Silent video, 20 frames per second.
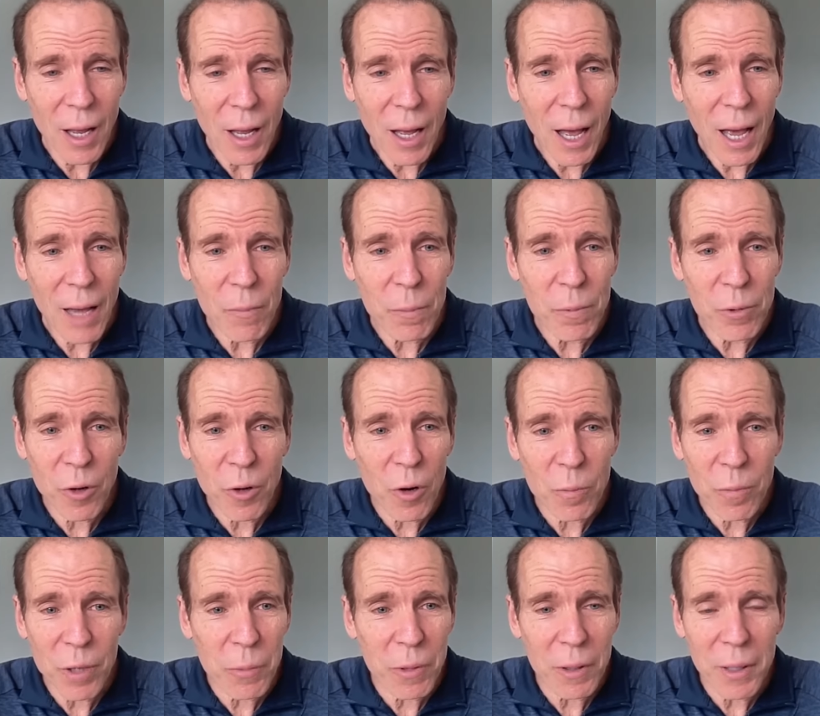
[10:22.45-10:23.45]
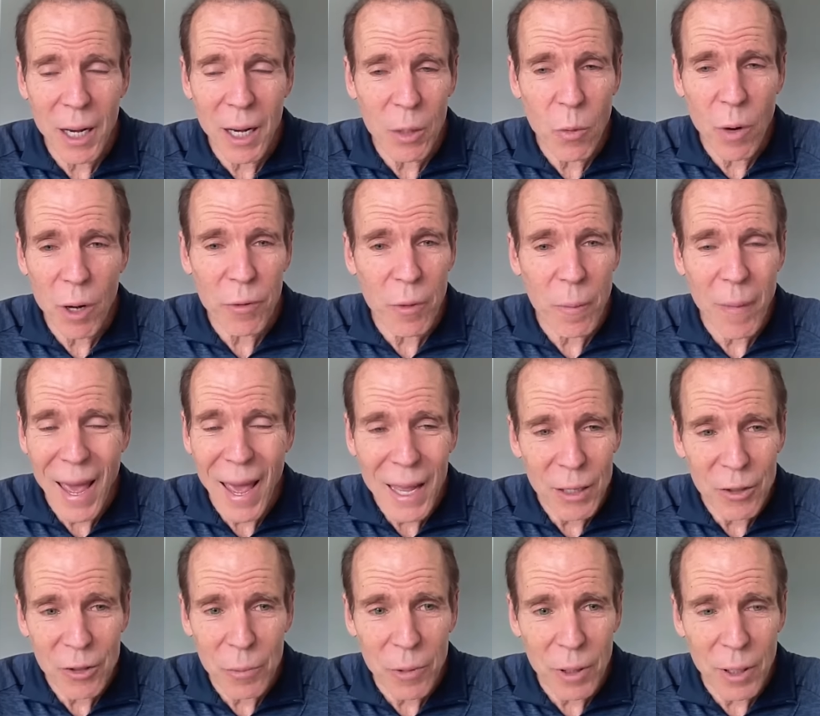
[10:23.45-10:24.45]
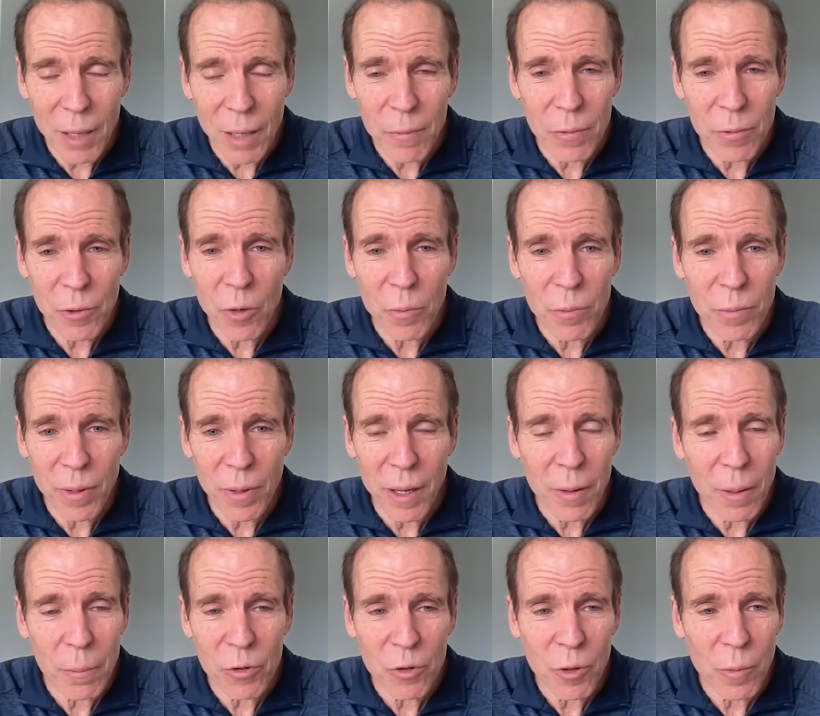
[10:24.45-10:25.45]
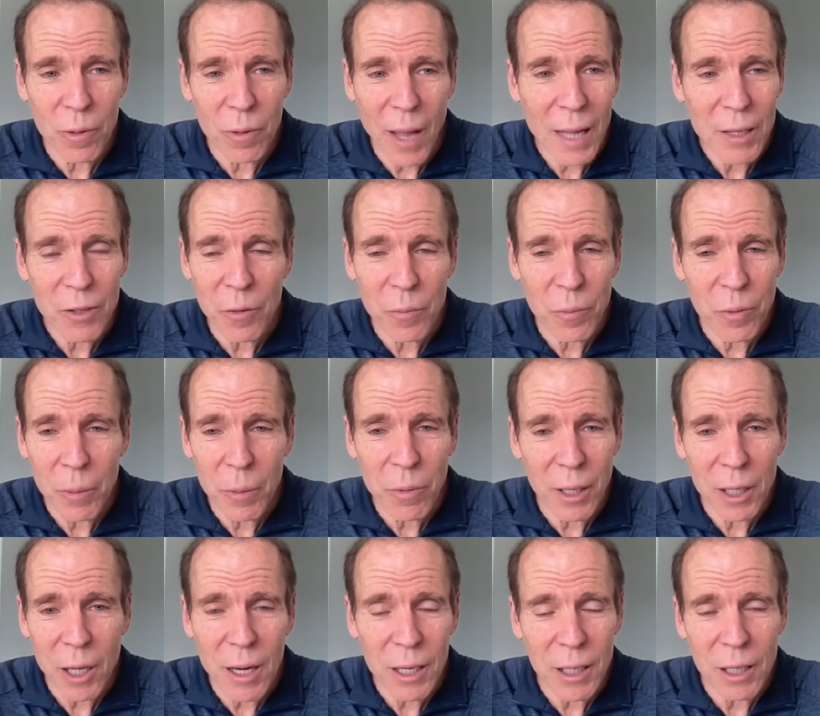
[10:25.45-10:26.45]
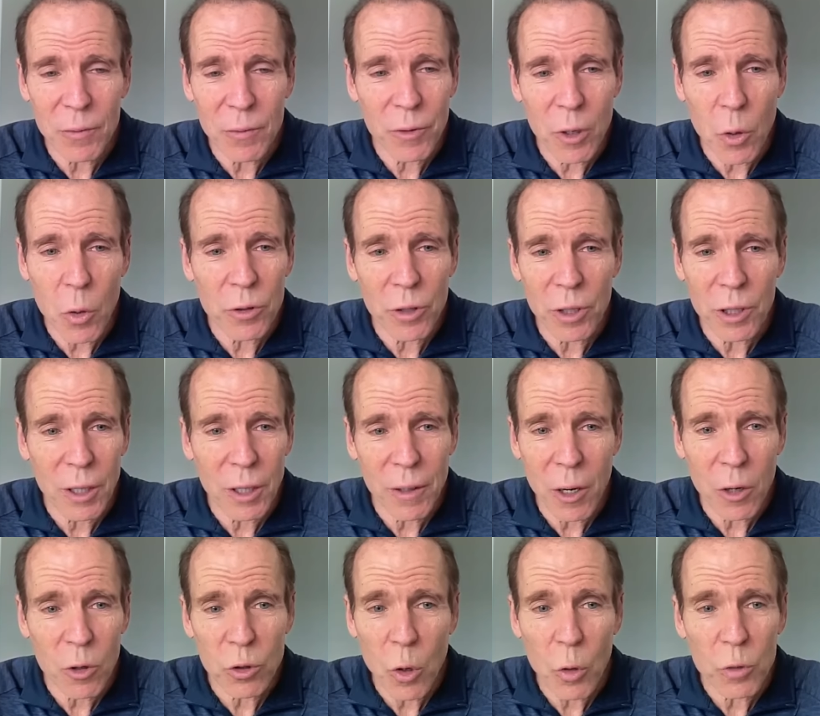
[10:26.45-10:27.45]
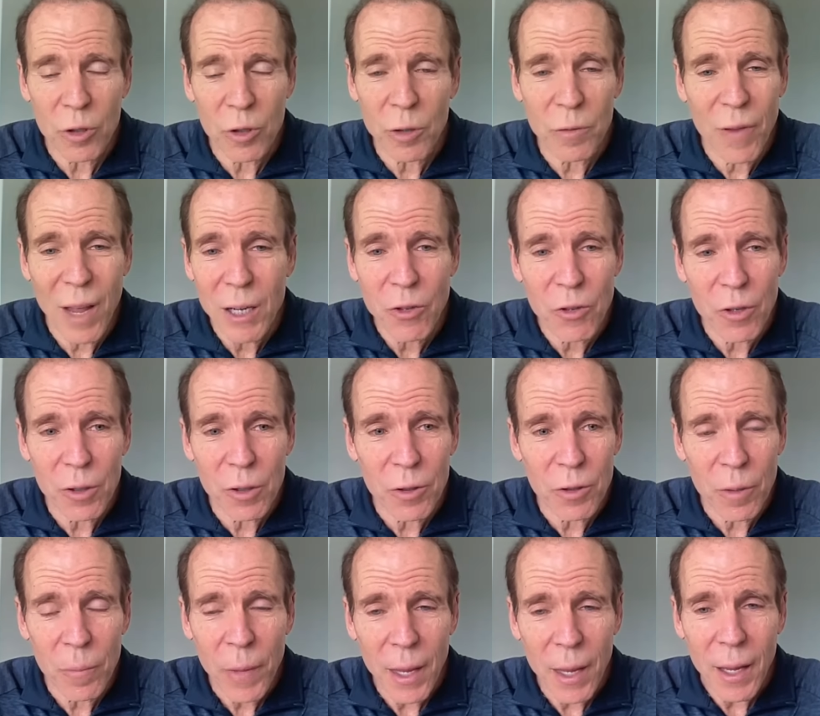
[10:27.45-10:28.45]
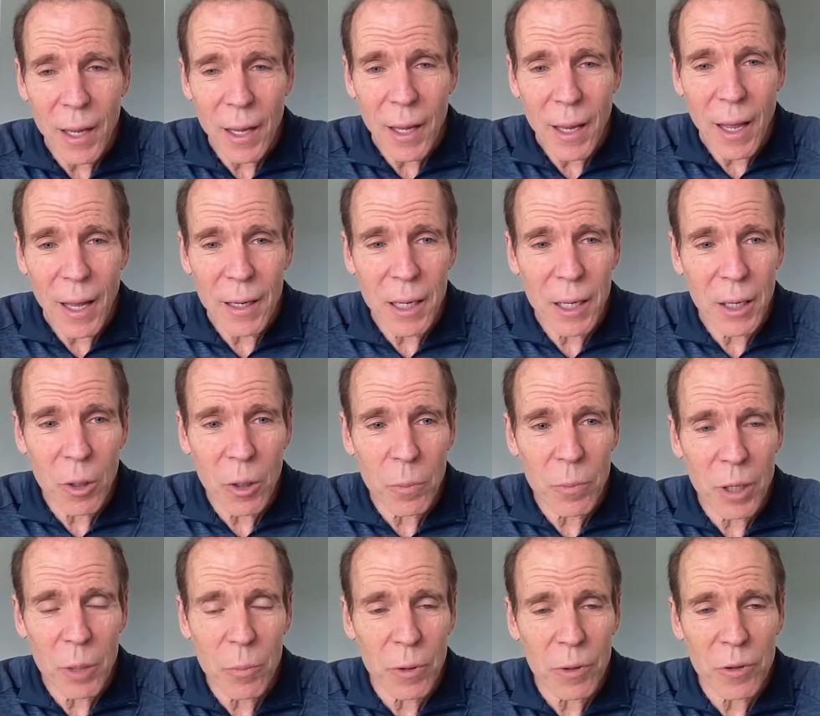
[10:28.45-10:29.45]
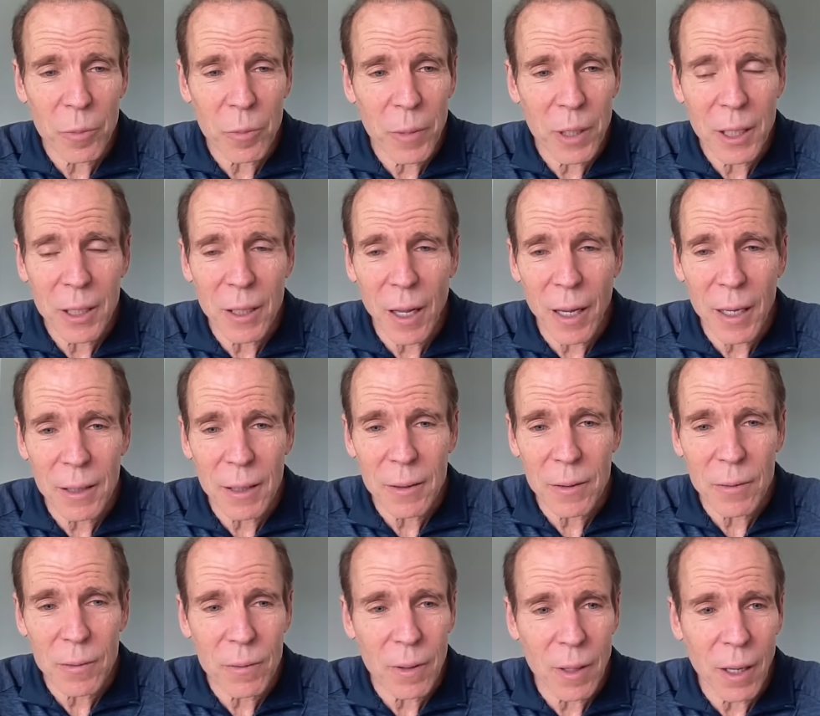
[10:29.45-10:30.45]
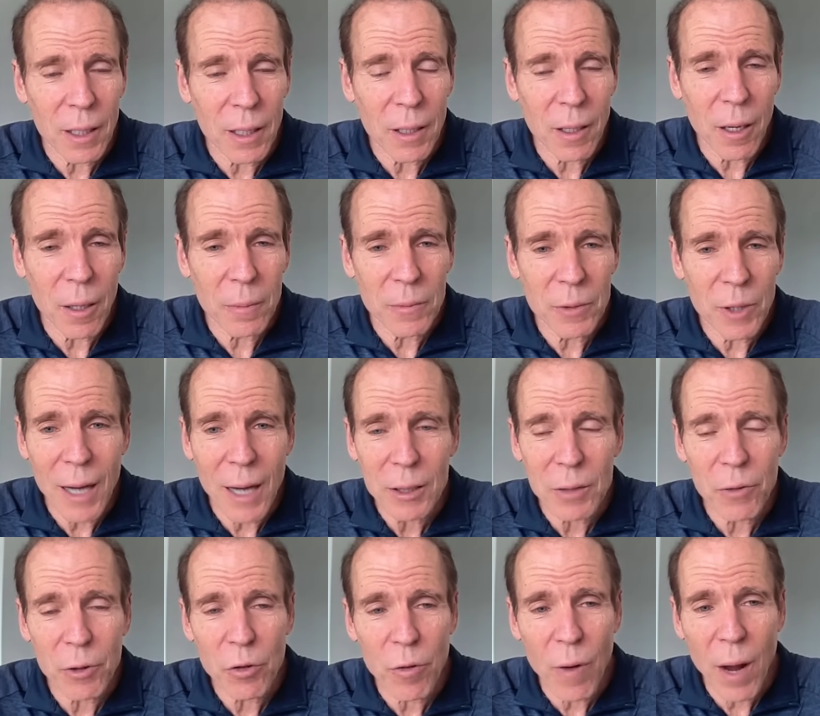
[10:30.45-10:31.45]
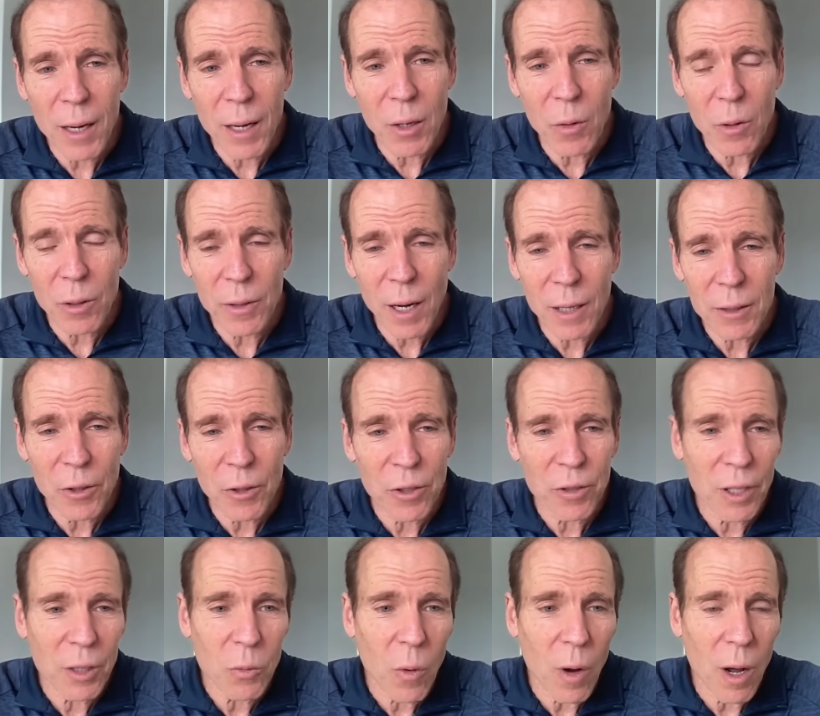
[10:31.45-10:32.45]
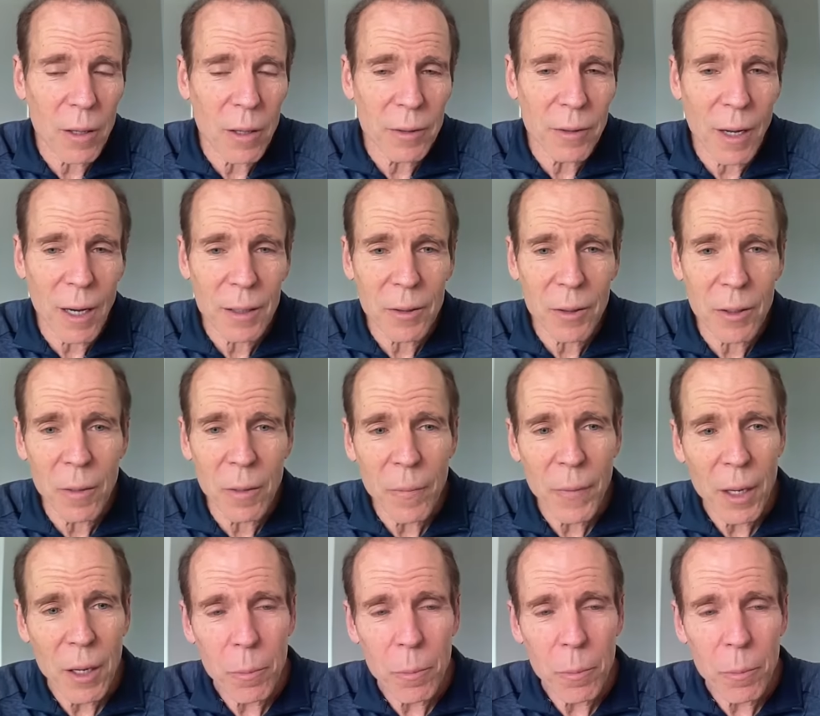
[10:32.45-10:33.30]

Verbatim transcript: I've observed people getting well from asthma. I observed, I observed lots of people. I got to con- go to their, those conventions and hear people speak like, like um, Dr. Vetrano or Dr. Sidhwa or Dr.